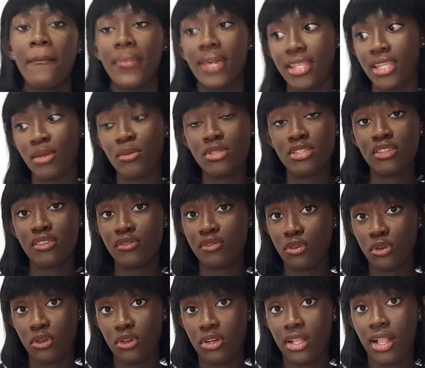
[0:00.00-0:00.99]
My name is
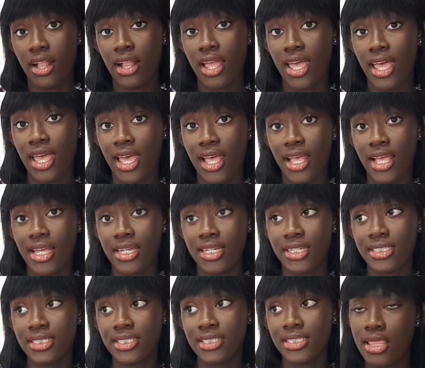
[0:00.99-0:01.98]
Yvonne
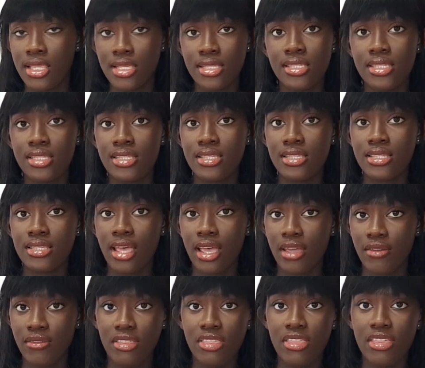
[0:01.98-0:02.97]
and this is
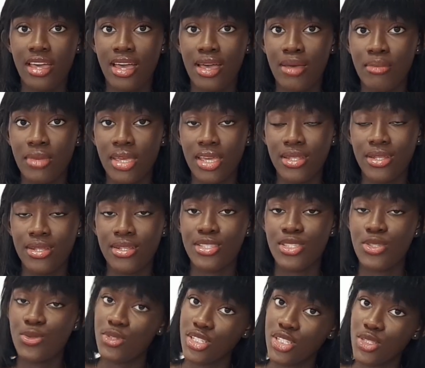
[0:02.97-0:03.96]
everything I made
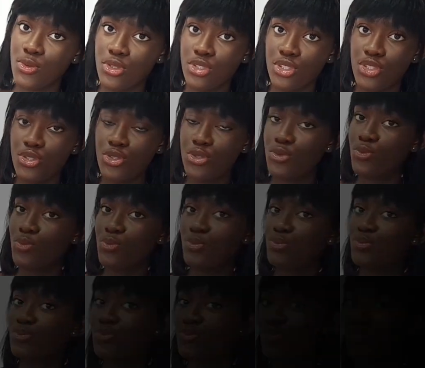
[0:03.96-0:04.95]
in
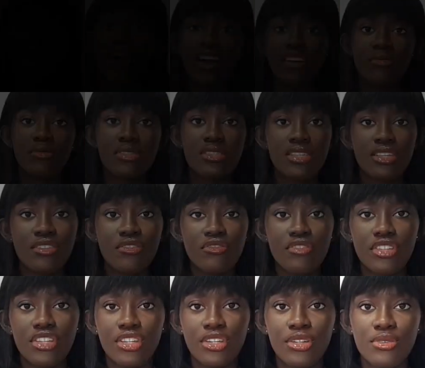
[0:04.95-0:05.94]
2022. I've been seeing
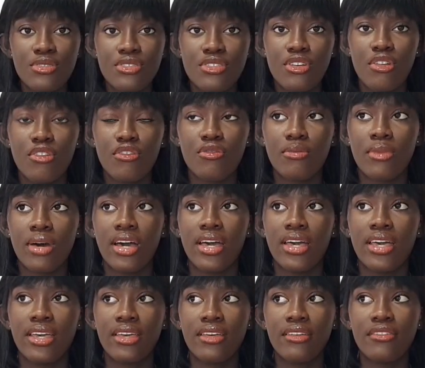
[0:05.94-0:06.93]
videos of
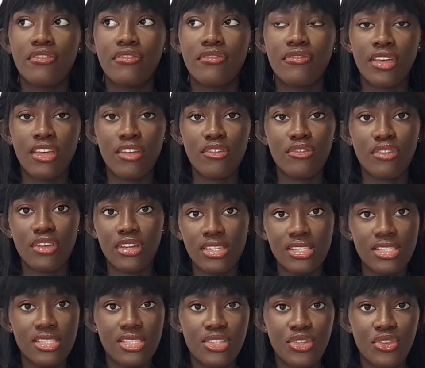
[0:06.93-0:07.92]
my
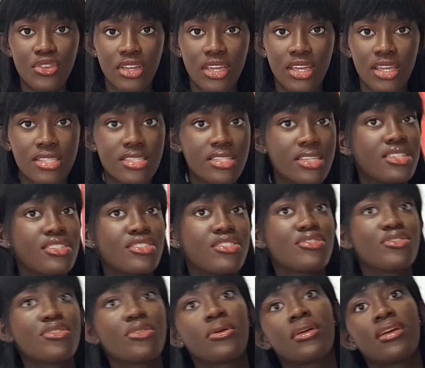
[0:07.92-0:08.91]
favorite creators
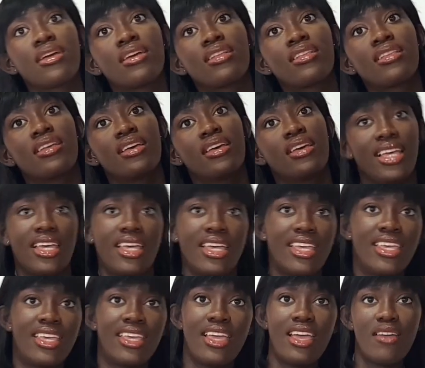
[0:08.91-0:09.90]
doing
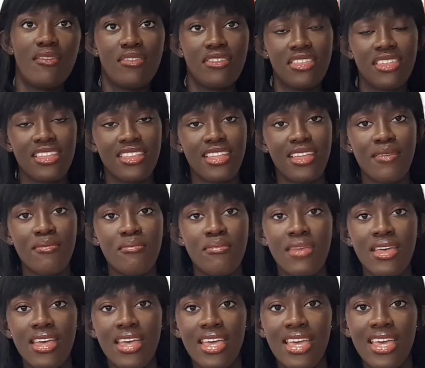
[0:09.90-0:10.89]
like everything they
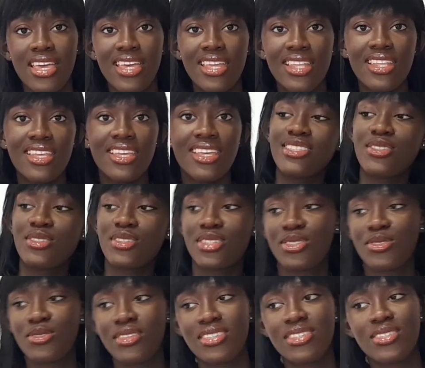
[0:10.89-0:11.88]
made in
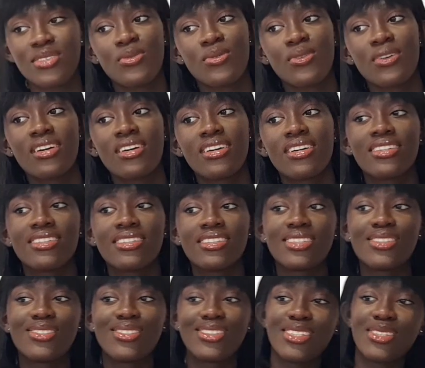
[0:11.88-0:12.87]

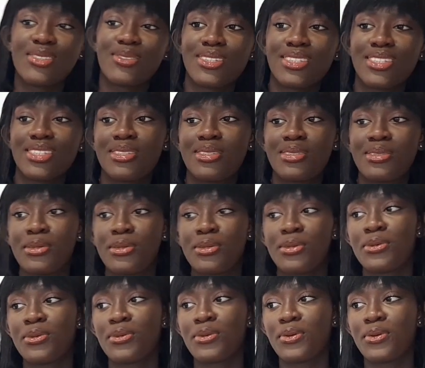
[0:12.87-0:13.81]
2021, 2022,